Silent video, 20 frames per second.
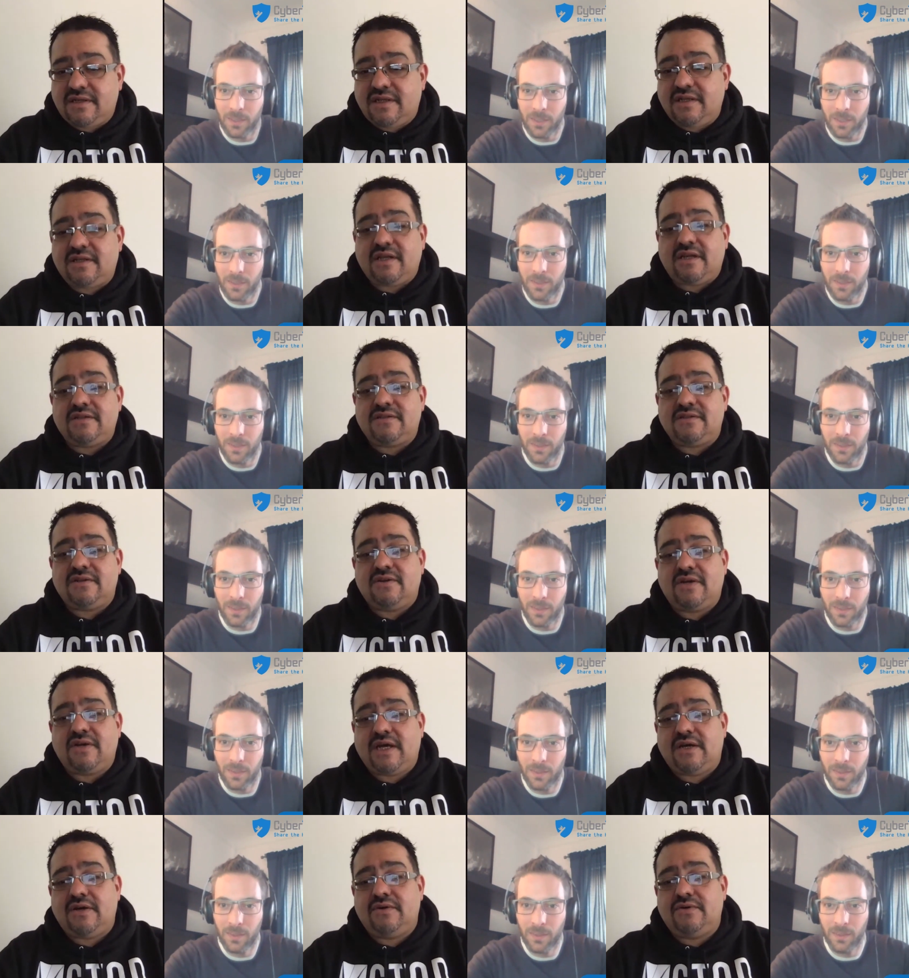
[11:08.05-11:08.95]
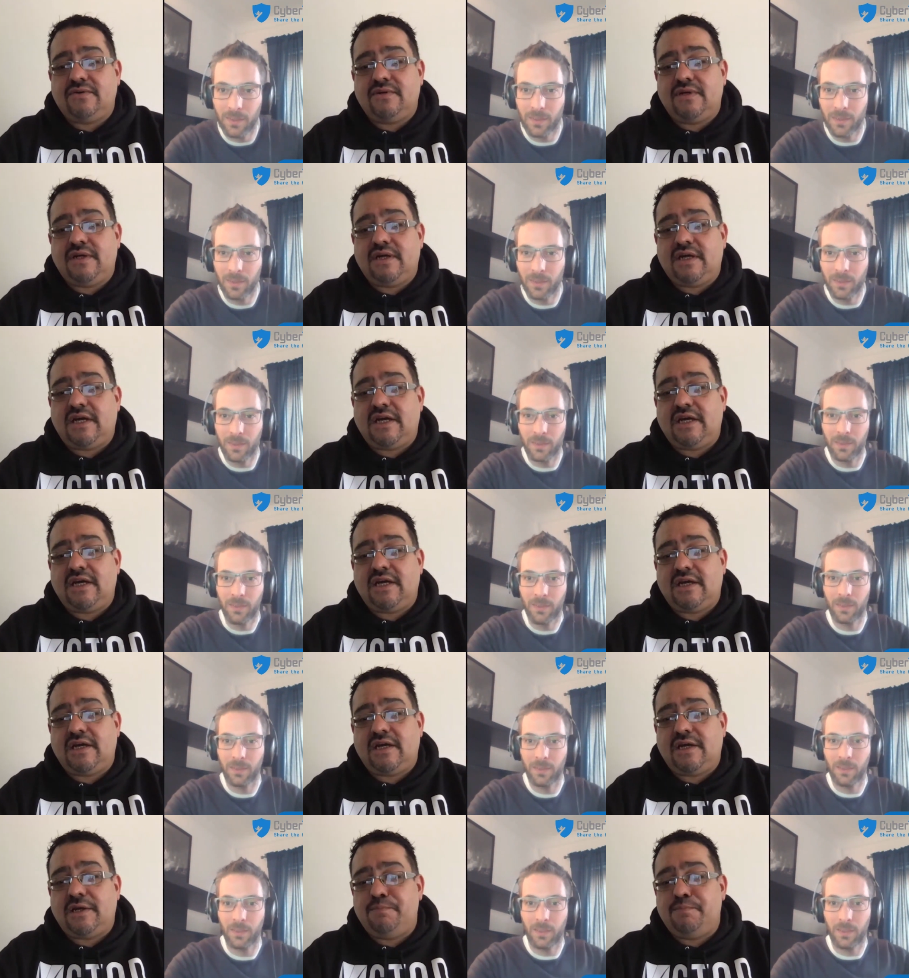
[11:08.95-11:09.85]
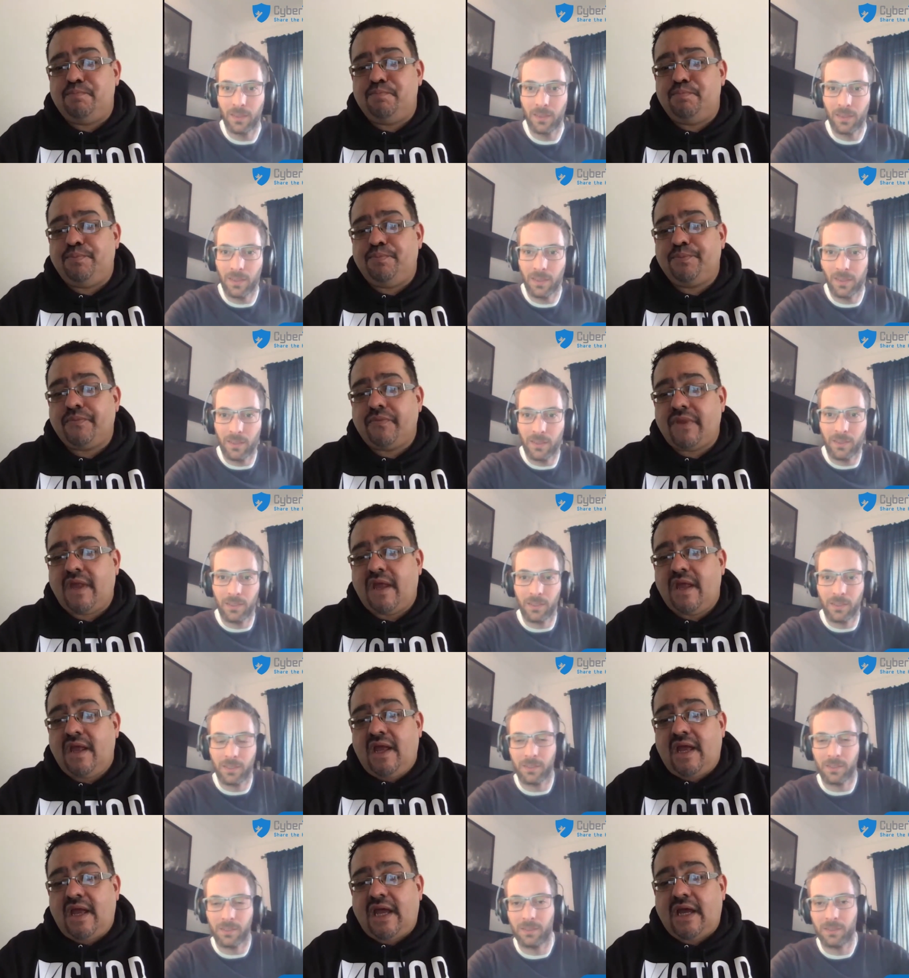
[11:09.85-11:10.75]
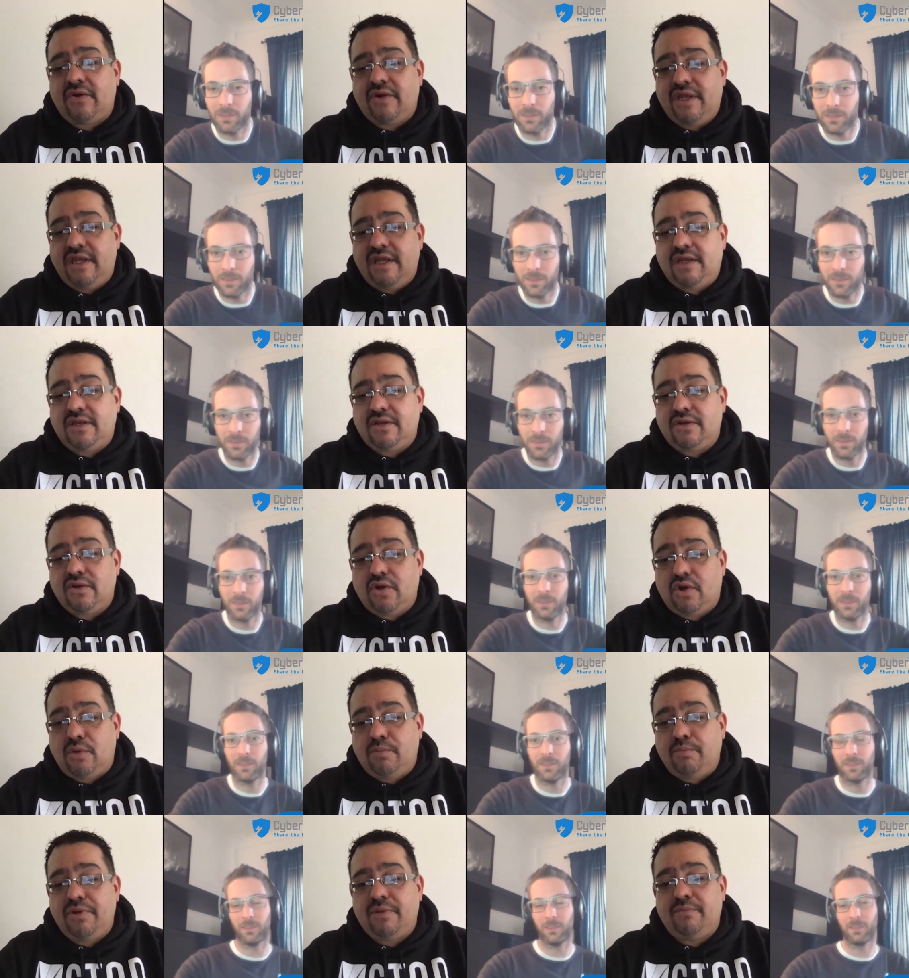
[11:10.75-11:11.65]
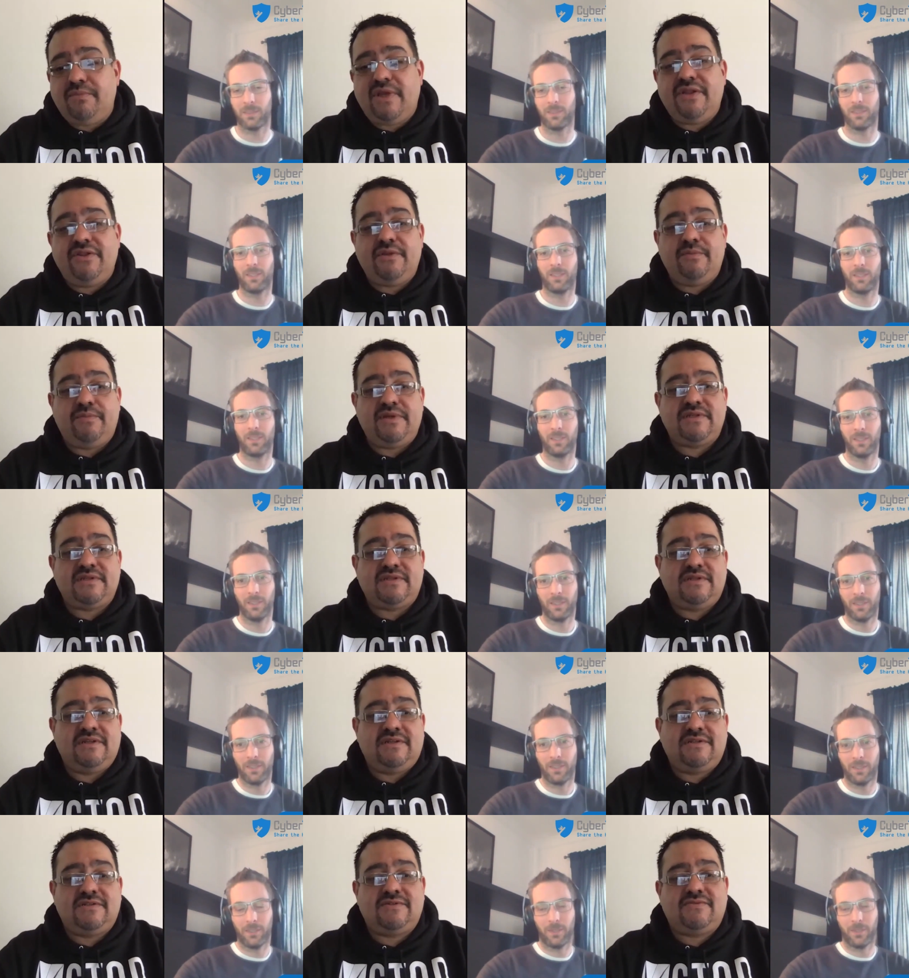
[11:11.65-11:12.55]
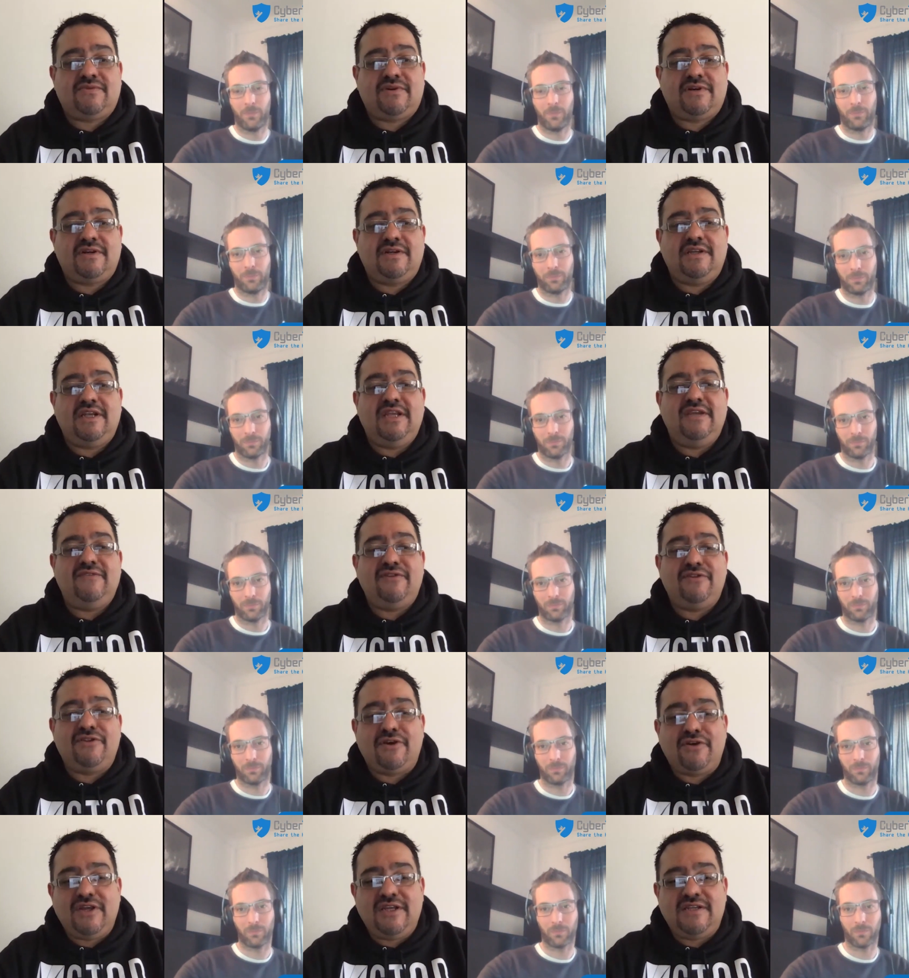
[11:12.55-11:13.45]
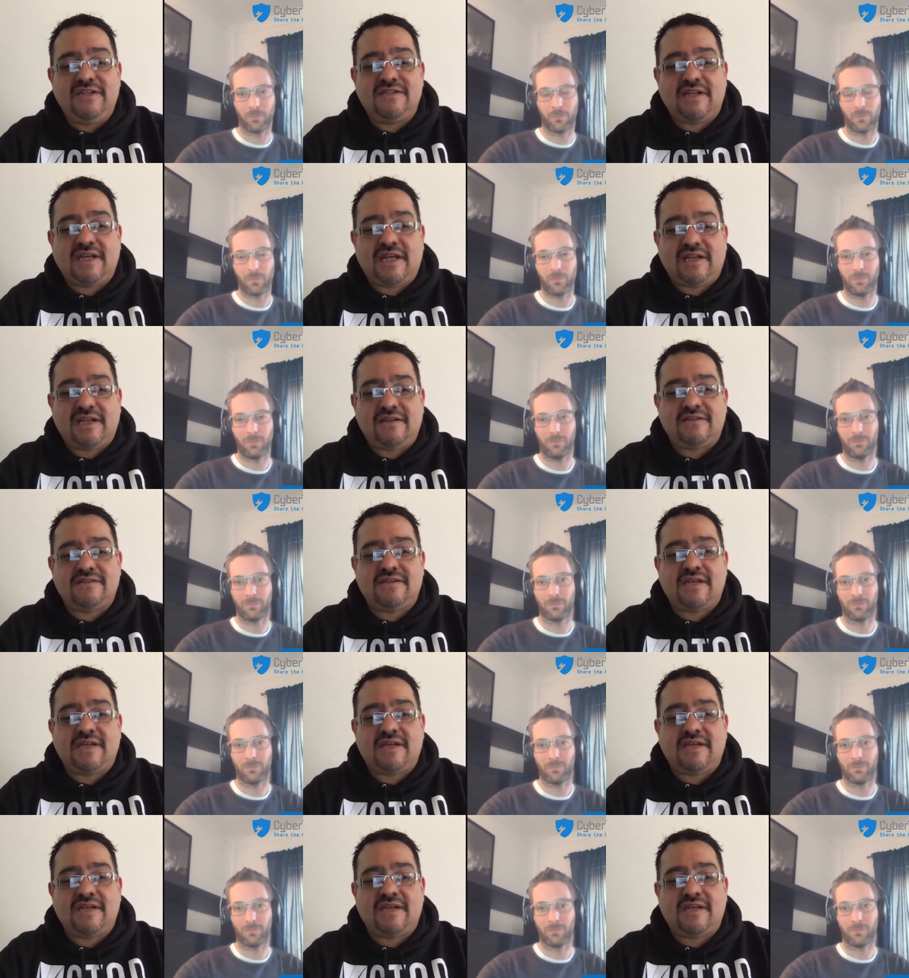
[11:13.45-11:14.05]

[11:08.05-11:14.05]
Speaker 1: He'd like to know how um, how he can complement the business, right? Even though he's an analyst,